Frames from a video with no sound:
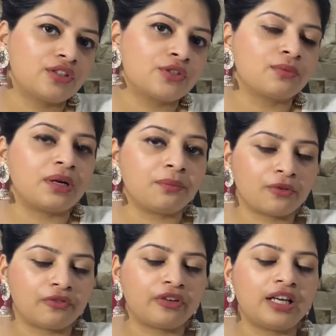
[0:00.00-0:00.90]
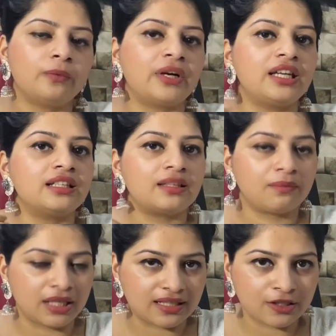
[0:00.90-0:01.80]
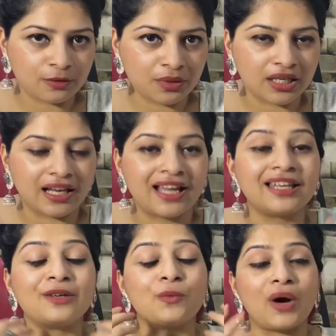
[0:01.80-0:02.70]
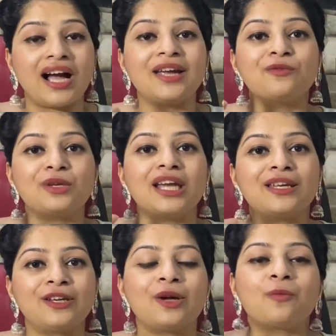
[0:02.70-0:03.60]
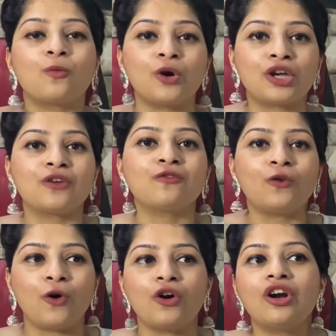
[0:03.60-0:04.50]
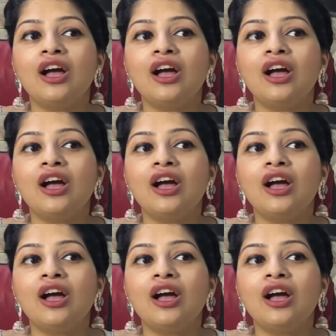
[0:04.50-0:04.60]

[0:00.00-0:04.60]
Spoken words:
to my profile, why he texted me again, and why we ended up working for